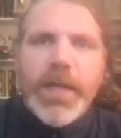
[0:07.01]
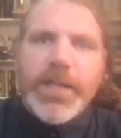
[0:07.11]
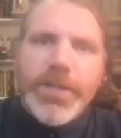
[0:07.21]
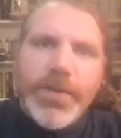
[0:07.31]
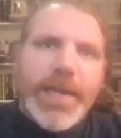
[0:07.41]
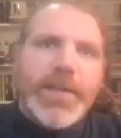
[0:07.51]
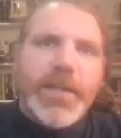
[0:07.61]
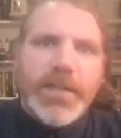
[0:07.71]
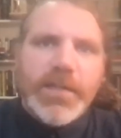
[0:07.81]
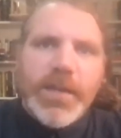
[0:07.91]
and
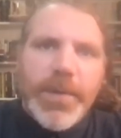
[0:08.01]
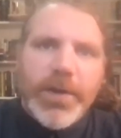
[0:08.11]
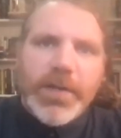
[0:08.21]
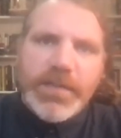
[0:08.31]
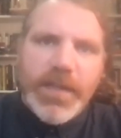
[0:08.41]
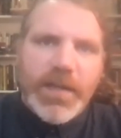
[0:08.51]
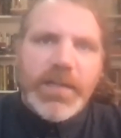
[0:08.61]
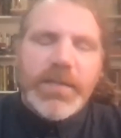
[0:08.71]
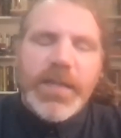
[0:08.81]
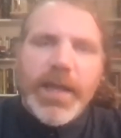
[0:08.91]
Humanities and American
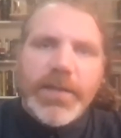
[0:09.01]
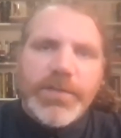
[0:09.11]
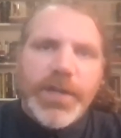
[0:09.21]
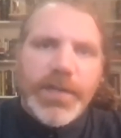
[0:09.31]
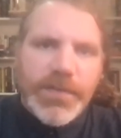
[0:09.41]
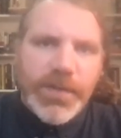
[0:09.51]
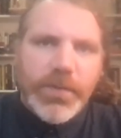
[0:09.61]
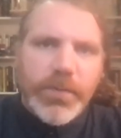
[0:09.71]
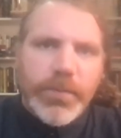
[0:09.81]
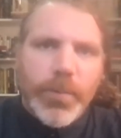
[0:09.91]
Studies at S J S
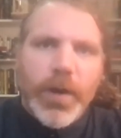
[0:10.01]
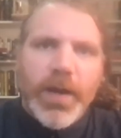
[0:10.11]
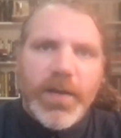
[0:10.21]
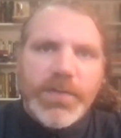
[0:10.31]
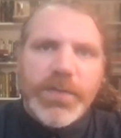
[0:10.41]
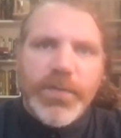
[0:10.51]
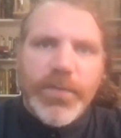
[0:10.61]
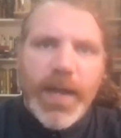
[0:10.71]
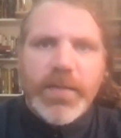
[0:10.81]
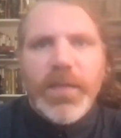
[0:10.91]
U, where I also
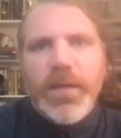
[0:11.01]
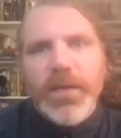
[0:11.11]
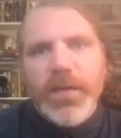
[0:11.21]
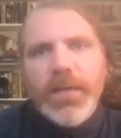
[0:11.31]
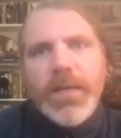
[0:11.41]
direct the